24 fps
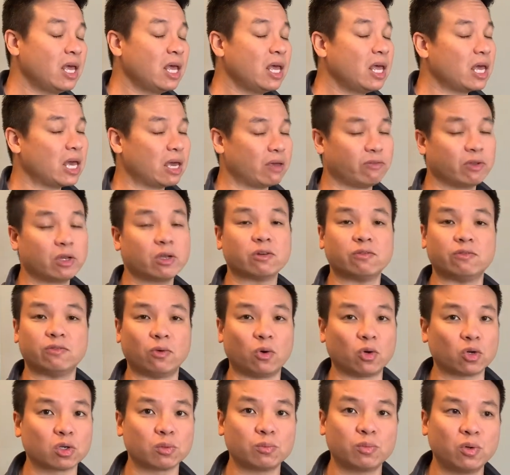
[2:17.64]
a very
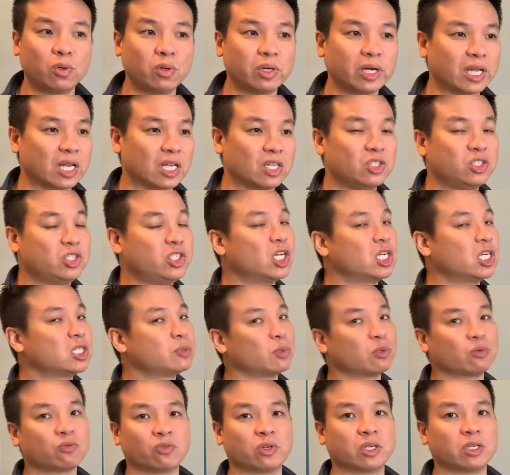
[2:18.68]
vulnerable and a
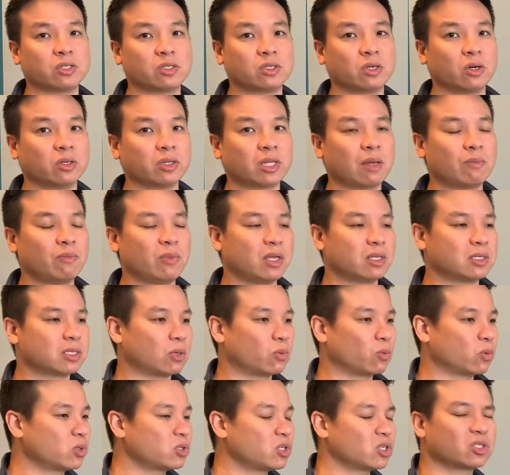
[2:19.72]
judgment-free zone. That means that
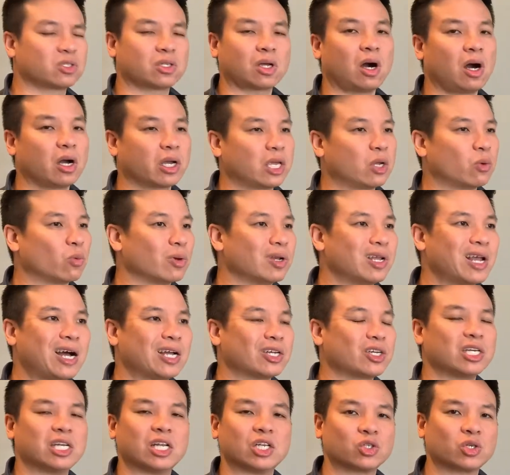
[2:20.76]
we're just talking. We're not
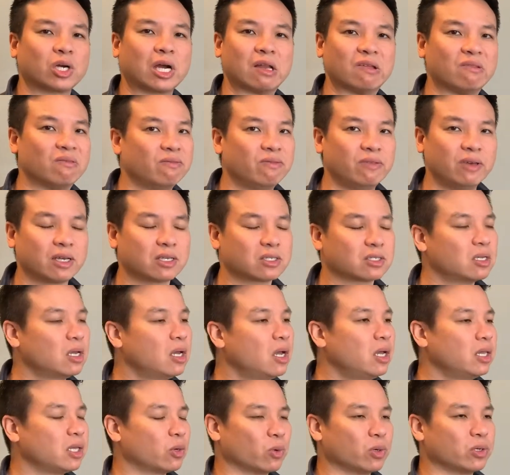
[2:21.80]
going to try and fix.
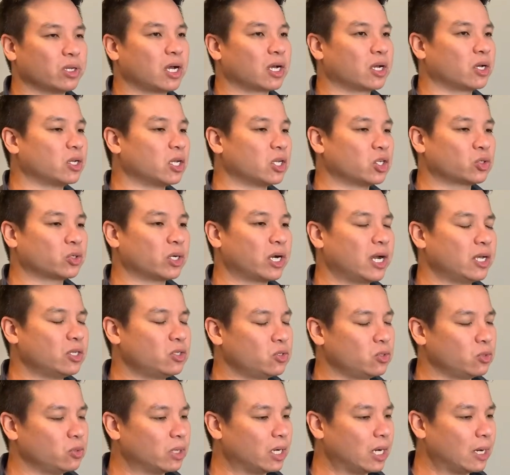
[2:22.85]
We're not going to try
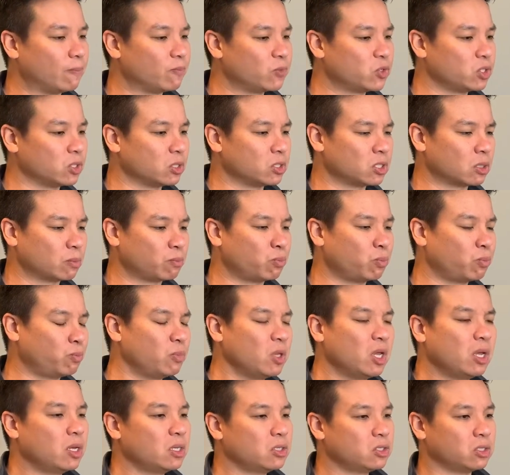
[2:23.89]
to
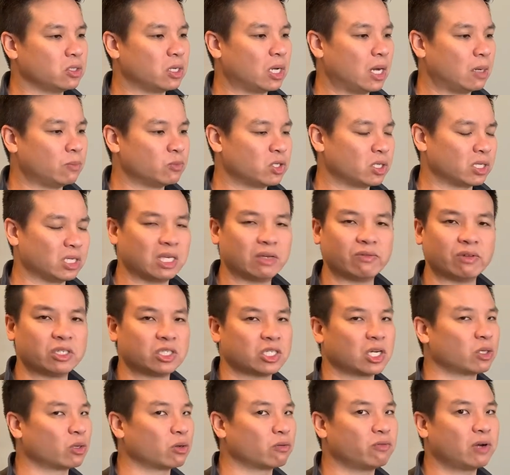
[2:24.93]
give each
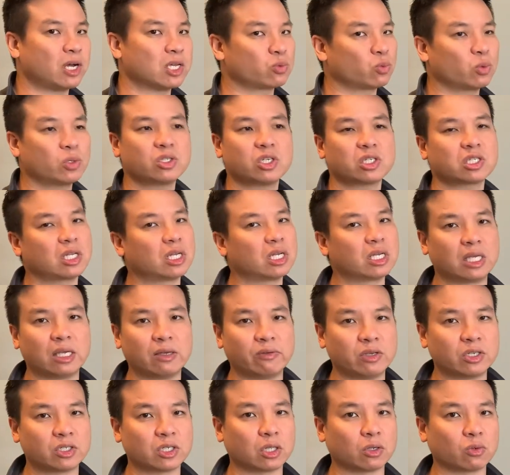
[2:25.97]
other advice. We're just going to give
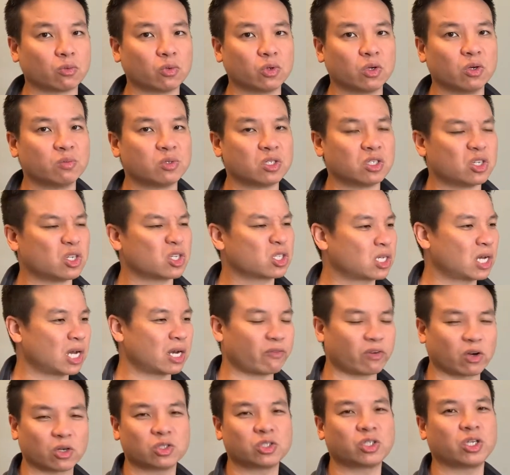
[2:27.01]
each other room to just kind
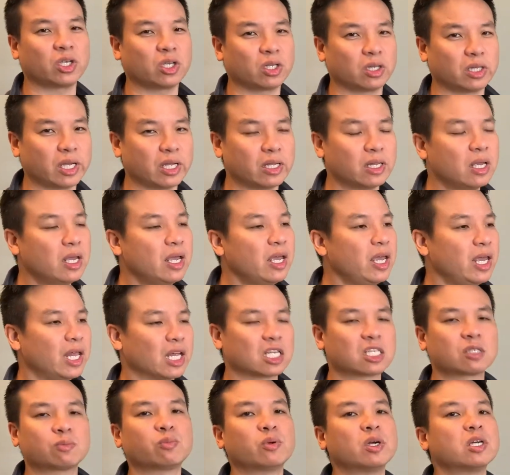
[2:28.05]
of articulate and
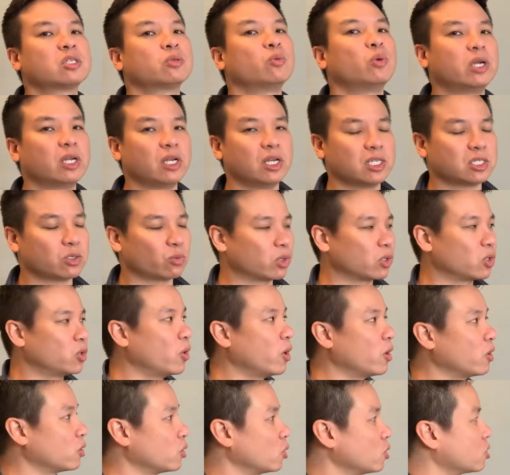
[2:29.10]
express what it is that we're
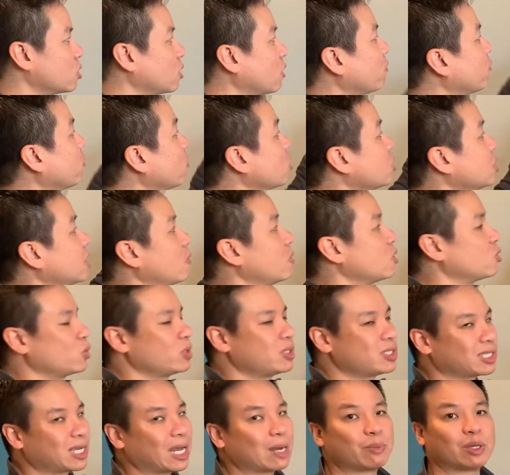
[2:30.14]
going through. So the first step is we
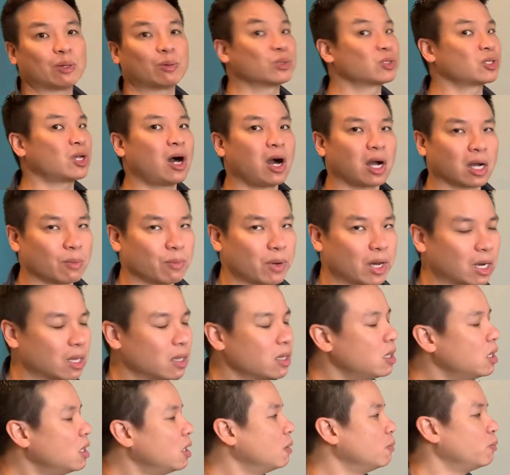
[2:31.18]
just got to be able to talk about it,
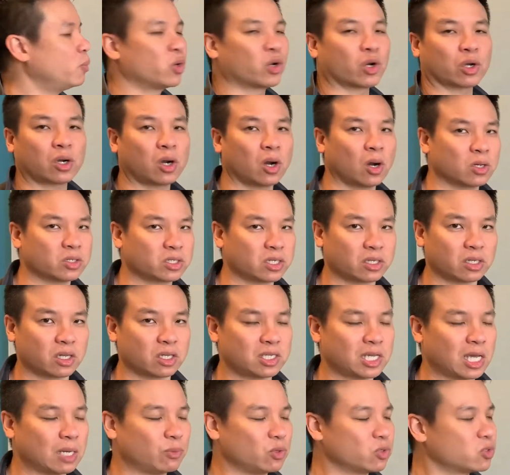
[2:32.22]
put our cards on the
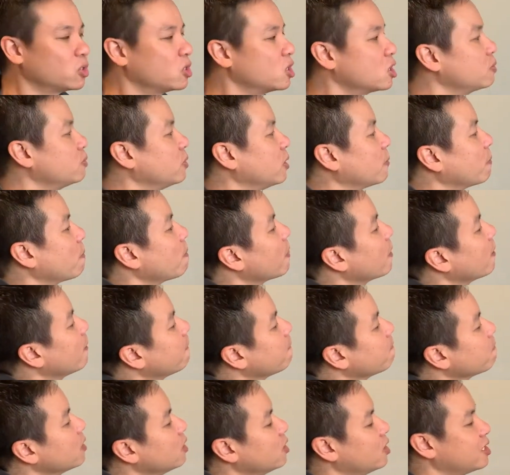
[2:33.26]
table, so to speak.
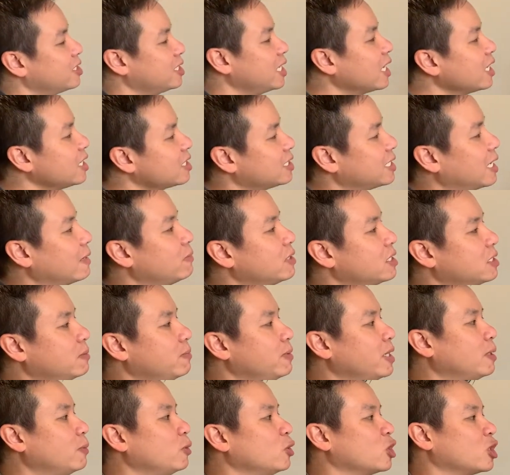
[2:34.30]
The second step is to
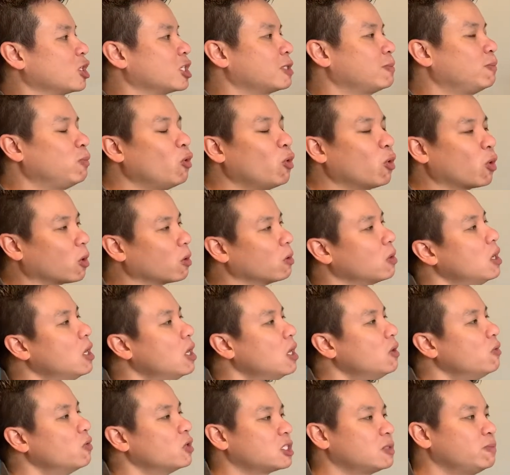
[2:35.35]
be able to explore,
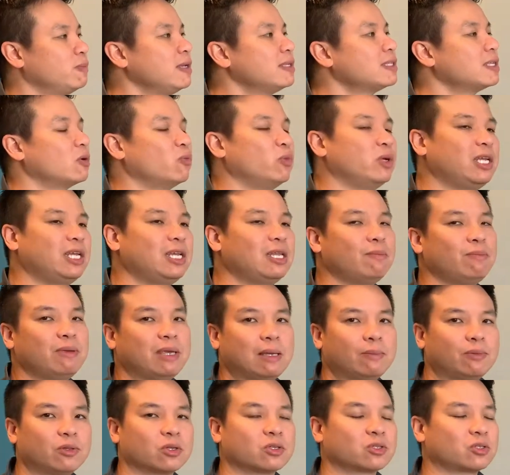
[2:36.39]
which means that we need to be
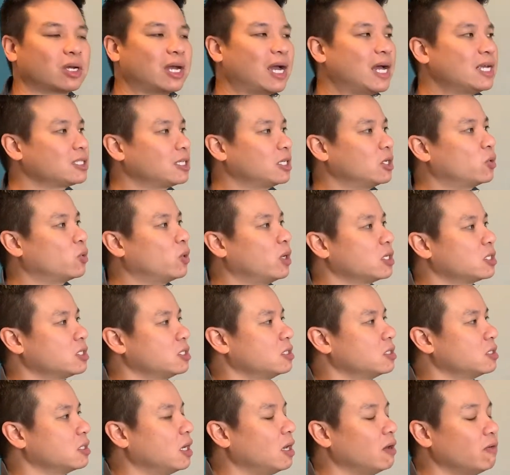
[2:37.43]
able to start asking
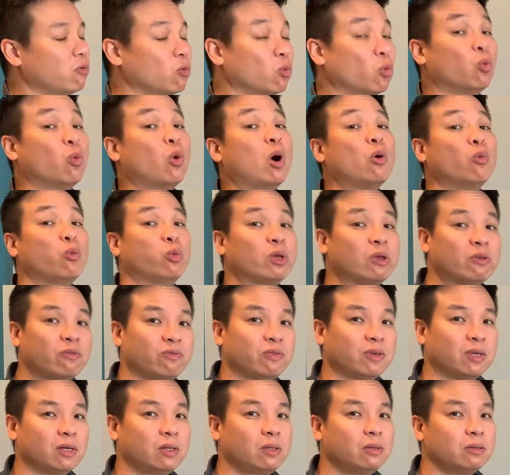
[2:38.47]
questions of what we
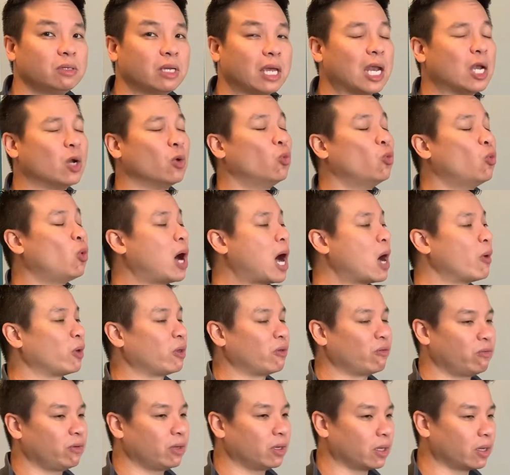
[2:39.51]
feel and why we
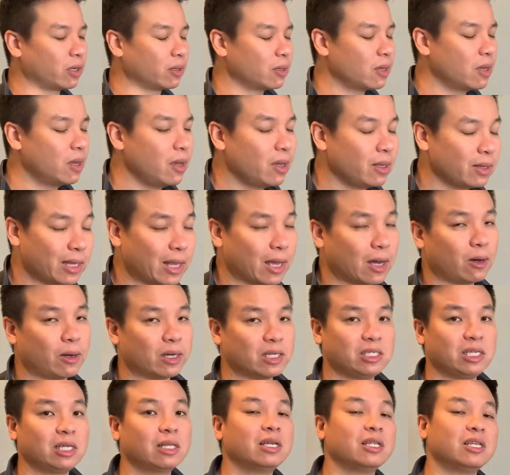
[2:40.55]
feel it. Now,
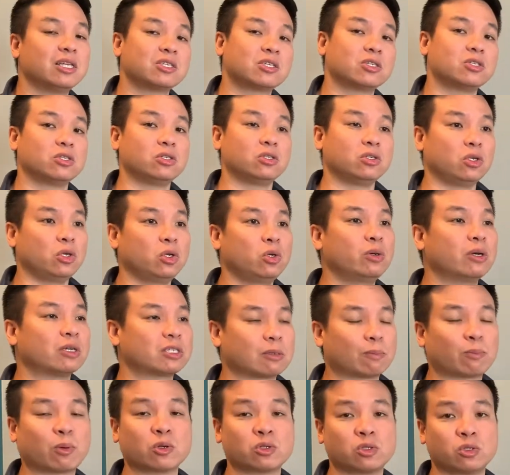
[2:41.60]
ideally, this is you as
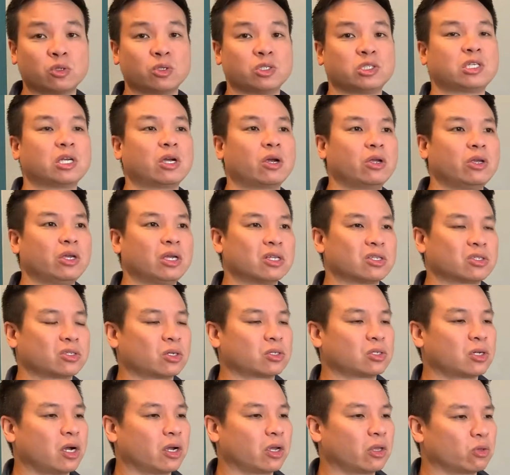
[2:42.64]
a person who's sharing. You can
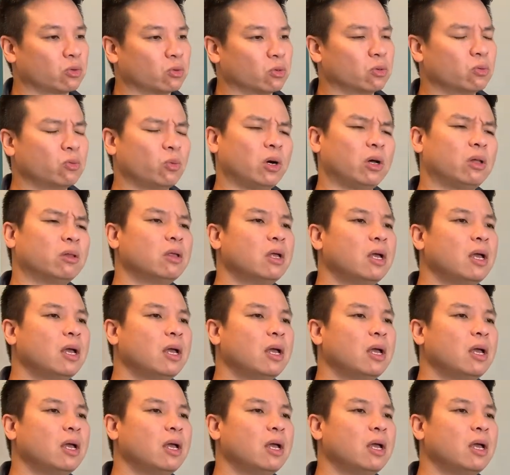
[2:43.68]
start talking through, well,